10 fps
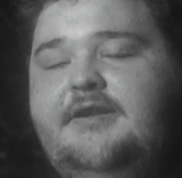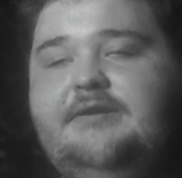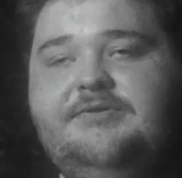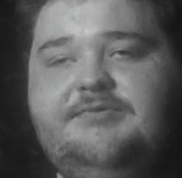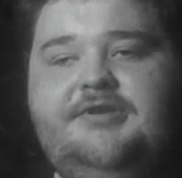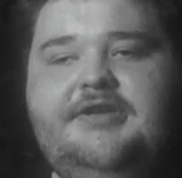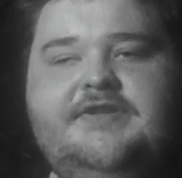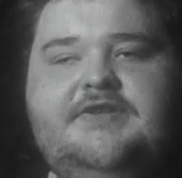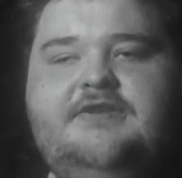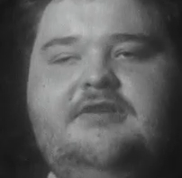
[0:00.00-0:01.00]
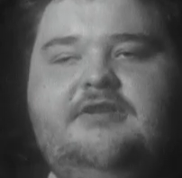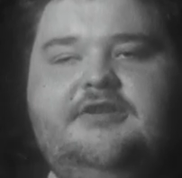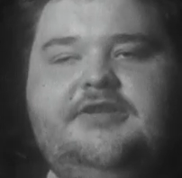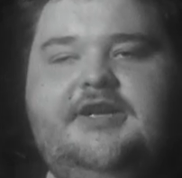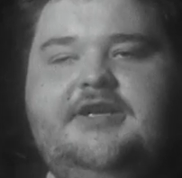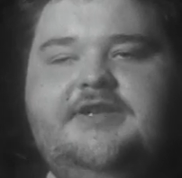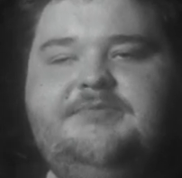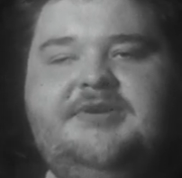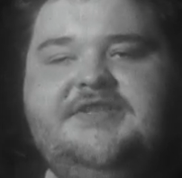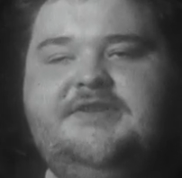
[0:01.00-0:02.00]
and it was released online
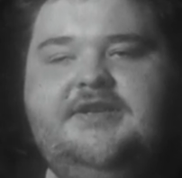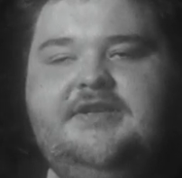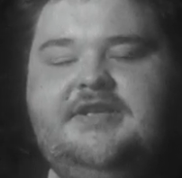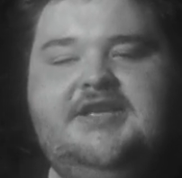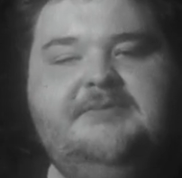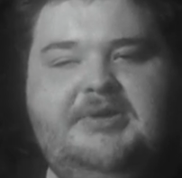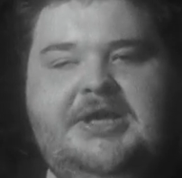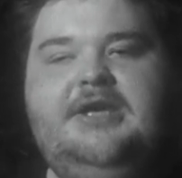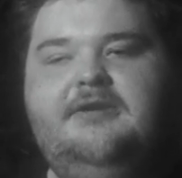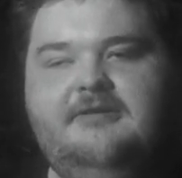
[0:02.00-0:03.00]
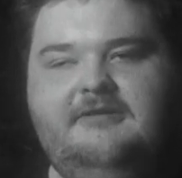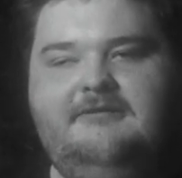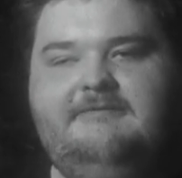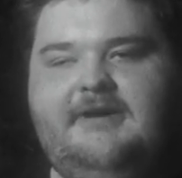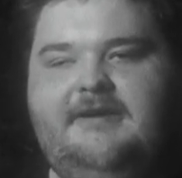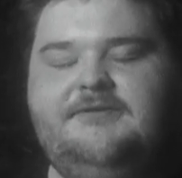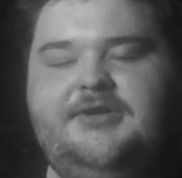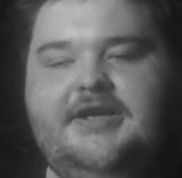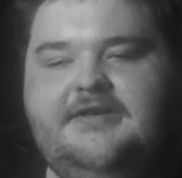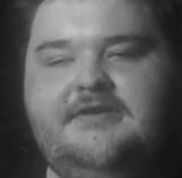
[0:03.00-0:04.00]
as basically an EP of five
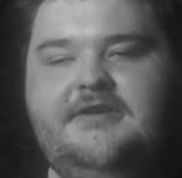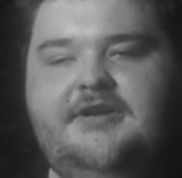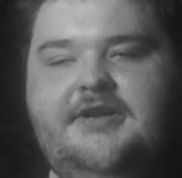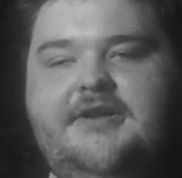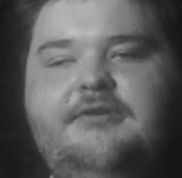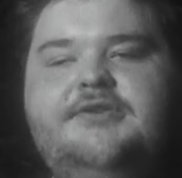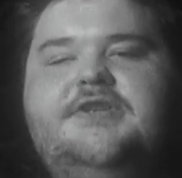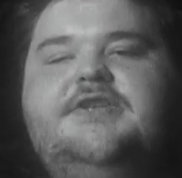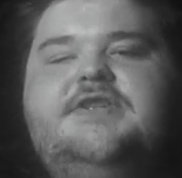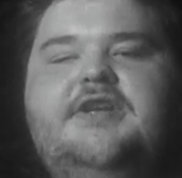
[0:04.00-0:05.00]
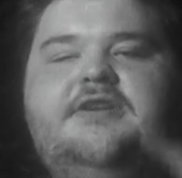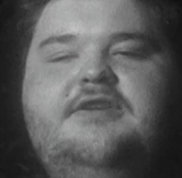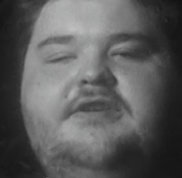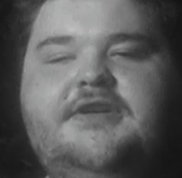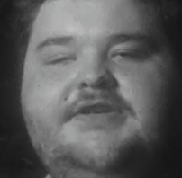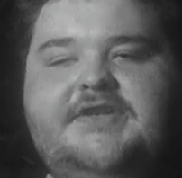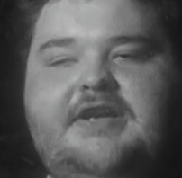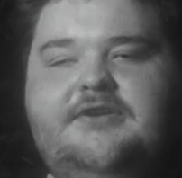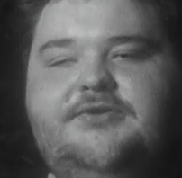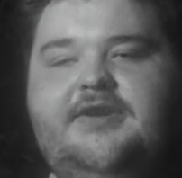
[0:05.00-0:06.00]
tracks. There is an extended uh,
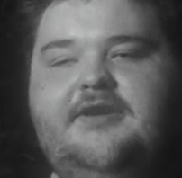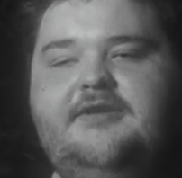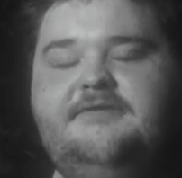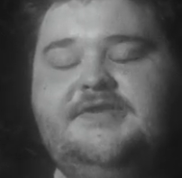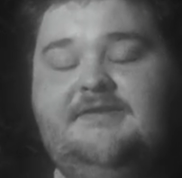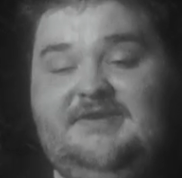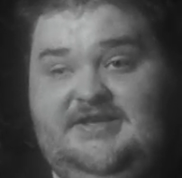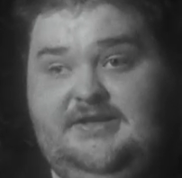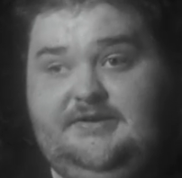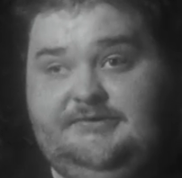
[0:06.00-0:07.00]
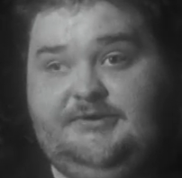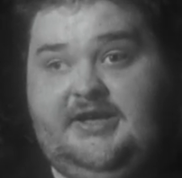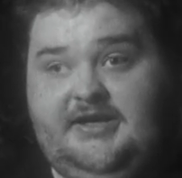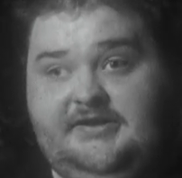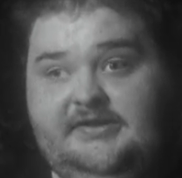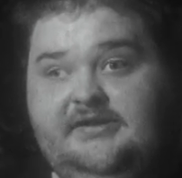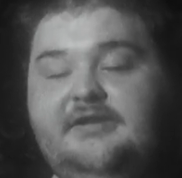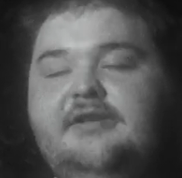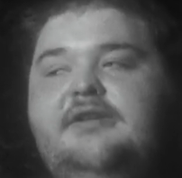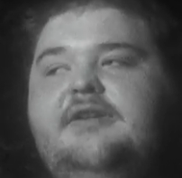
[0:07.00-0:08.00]
soundtrack of 17 tracks
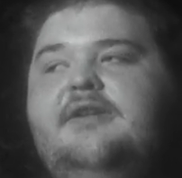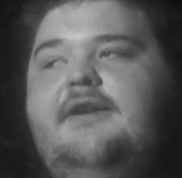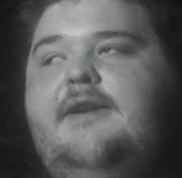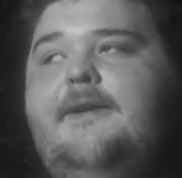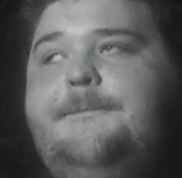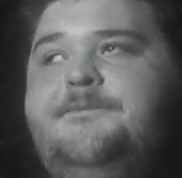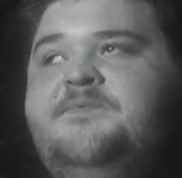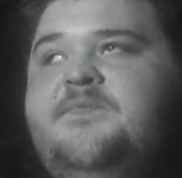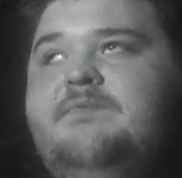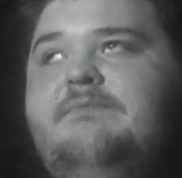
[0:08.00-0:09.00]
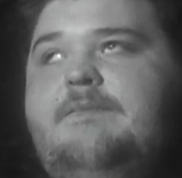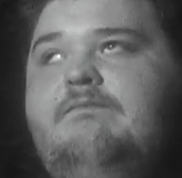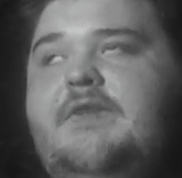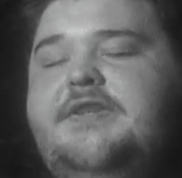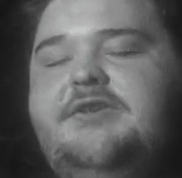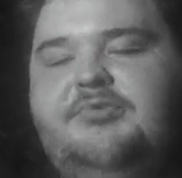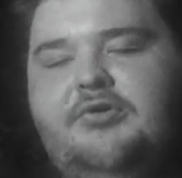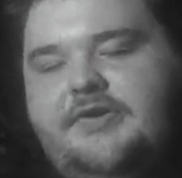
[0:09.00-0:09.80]
um, as a